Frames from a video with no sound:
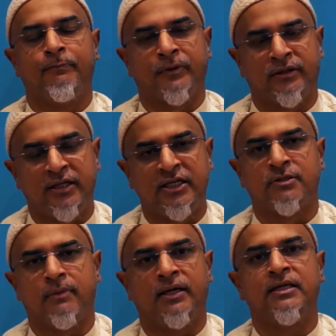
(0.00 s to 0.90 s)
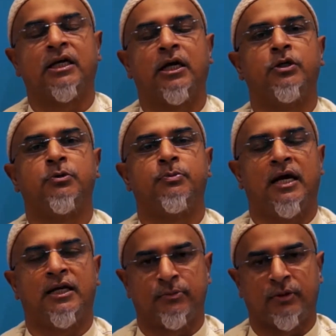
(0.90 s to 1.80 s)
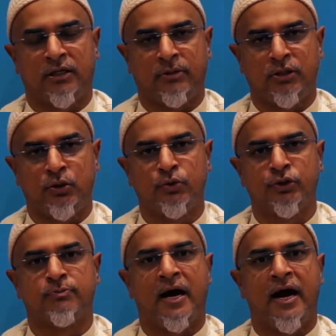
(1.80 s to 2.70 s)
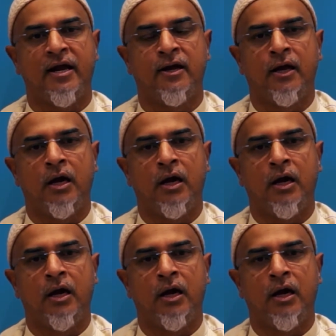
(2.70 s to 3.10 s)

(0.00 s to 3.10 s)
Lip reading: that these monies are going to be ultimately be used by